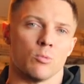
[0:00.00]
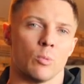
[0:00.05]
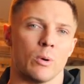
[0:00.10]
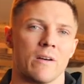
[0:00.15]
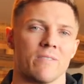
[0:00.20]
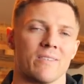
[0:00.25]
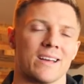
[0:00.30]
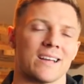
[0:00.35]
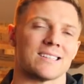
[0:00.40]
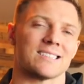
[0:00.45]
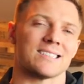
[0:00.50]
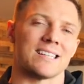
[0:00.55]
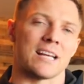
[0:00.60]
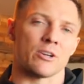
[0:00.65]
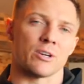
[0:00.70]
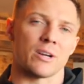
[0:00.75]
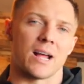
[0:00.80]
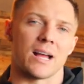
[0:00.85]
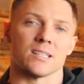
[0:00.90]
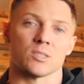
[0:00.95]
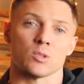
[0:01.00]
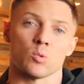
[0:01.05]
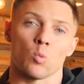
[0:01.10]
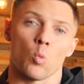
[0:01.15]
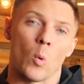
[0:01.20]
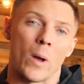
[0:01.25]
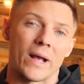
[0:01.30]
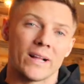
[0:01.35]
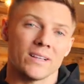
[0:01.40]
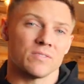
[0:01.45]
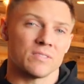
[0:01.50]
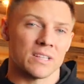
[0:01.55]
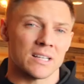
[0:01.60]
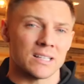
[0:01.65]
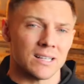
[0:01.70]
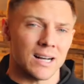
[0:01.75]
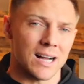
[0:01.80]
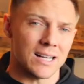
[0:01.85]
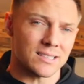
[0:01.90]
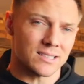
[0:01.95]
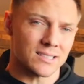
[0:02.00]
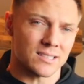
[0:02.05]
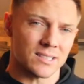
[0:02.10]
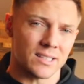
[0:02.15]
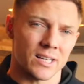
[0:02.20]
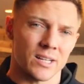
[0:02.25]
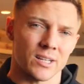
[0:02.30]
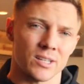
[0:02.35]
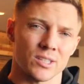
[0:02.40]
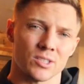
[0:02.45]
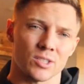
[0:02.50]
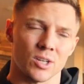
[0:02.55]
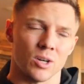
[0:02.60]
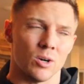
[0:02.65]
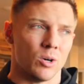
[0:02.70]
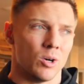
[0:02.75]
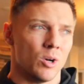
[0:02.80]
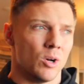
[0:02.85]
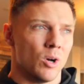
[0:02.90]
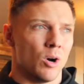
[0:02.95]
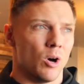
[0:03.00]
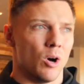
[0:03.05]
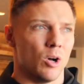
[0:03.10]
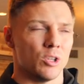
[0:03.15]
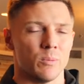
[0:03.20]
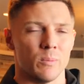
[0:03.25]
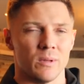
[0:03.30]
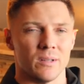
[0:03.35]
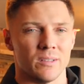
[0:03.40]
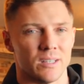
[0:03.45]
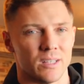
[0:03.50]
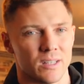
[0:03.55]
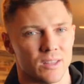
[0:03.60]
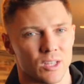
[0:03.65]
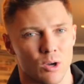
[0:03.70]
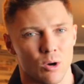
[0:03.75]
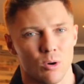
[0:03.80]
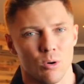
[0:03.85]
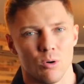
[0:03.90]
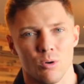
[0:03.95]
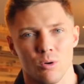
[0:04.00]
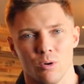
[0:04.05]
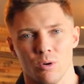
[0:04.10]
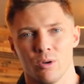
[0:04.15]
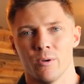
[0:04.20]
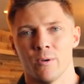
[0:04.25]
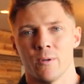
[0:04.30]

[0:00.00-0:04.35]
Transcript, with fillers: We have like standardized weightlifting classes in here. So ultimately the goal